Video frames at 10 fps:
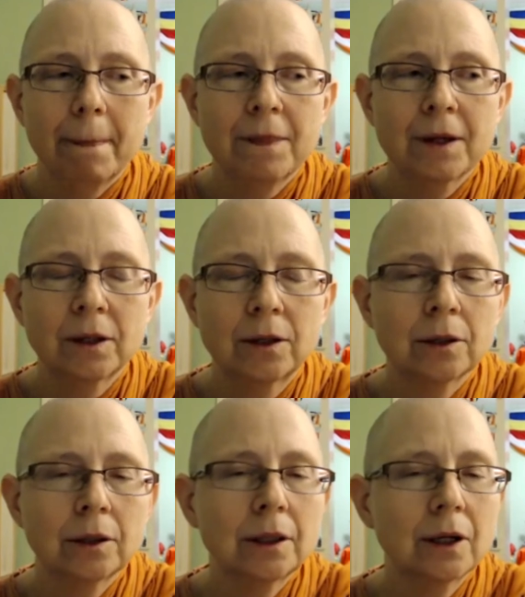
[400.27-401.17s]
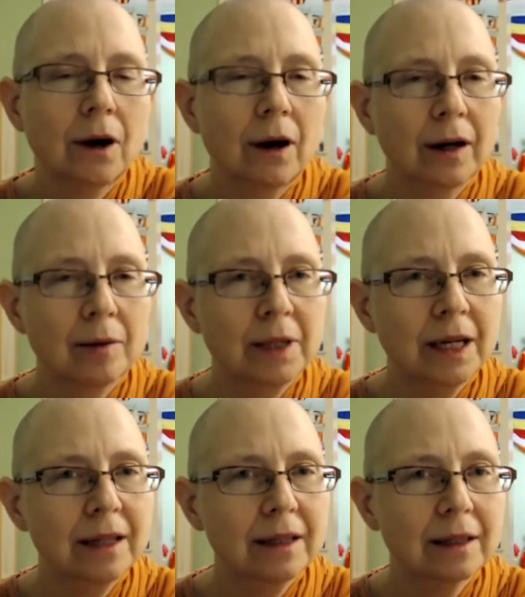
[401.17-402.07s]
the good
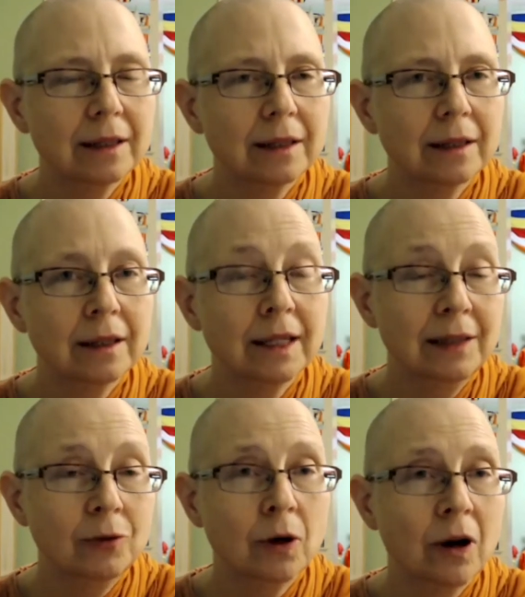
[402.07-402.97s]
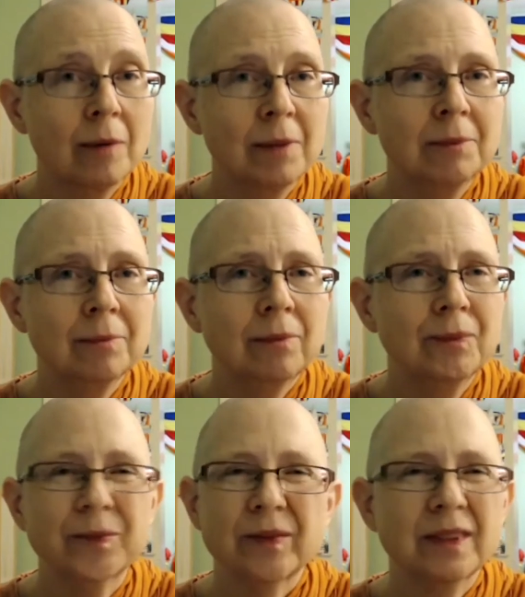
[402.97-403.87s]
karma, the evil karma,
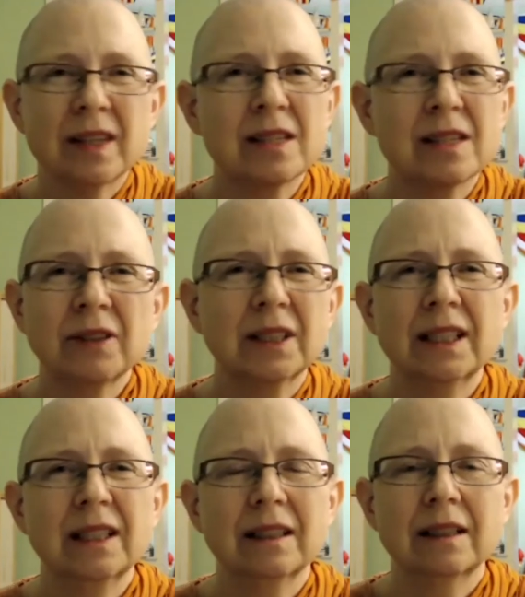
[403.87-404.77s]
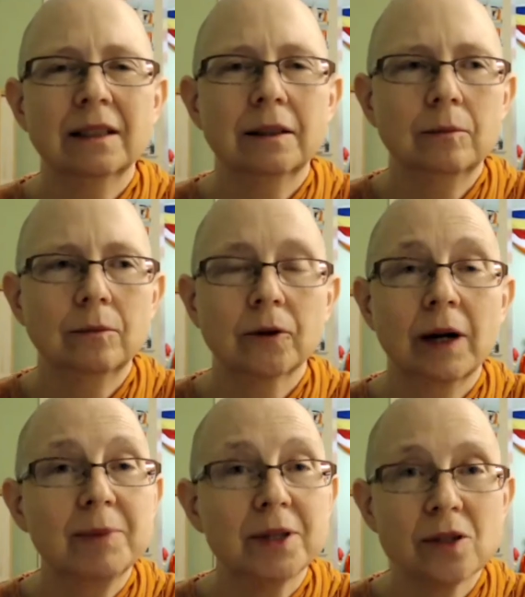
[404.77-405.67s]
doesn't really
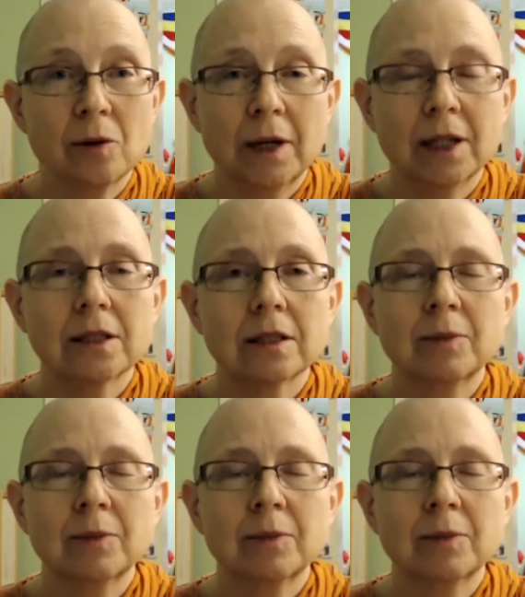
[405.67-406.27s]
ripen so much.